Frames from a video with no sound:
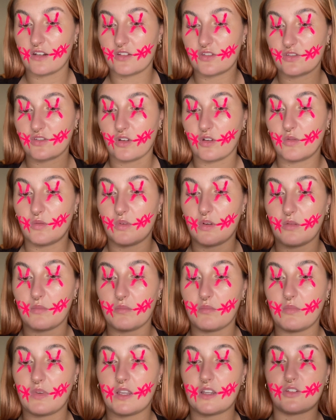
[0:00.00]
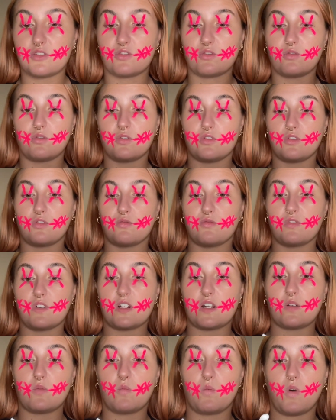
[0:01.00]
So make sure you're
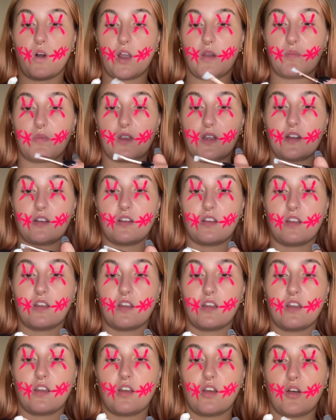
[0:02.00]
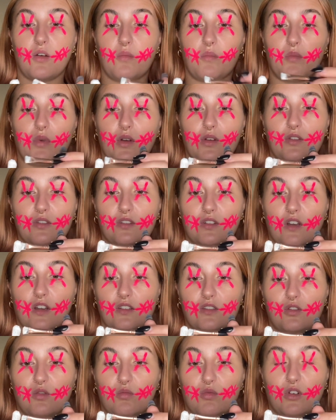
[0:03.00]
really wiping both sides of
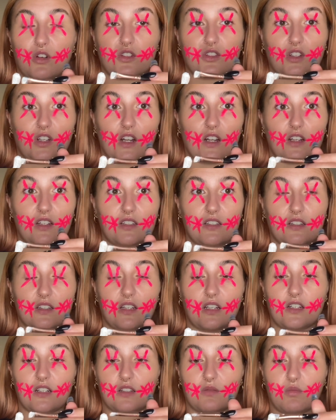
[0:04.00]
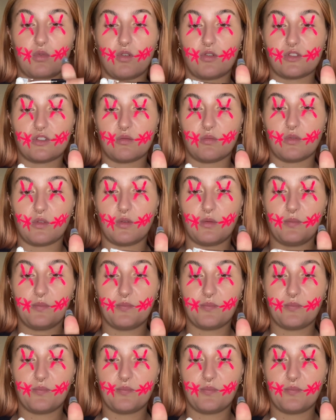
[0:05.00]
your brush to get it as thin as possible.